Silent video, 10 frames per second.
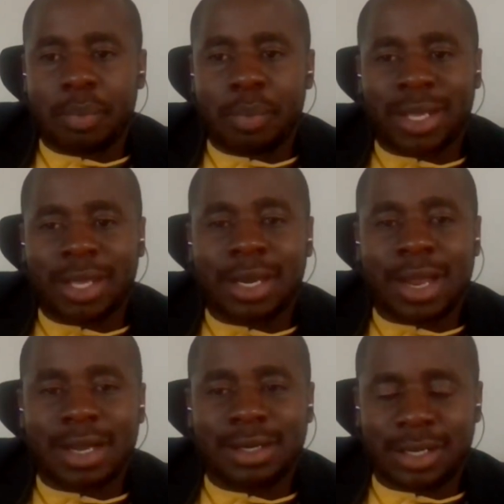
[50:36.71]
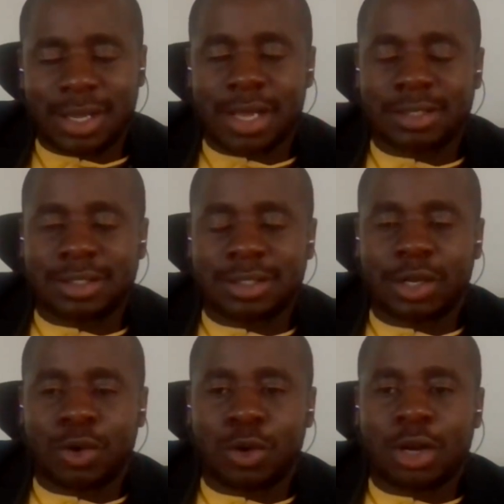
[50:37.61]
bring in ideas
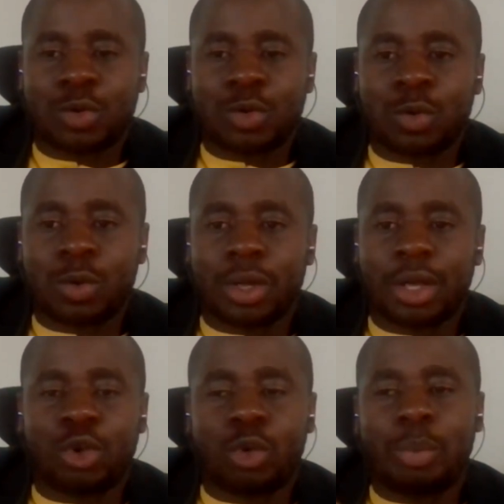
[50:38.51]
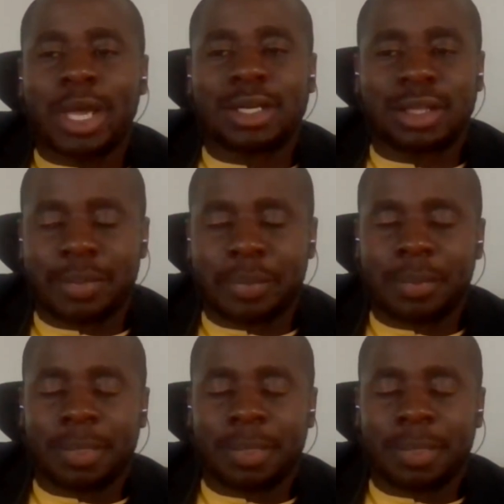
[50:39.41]
in order to incubate them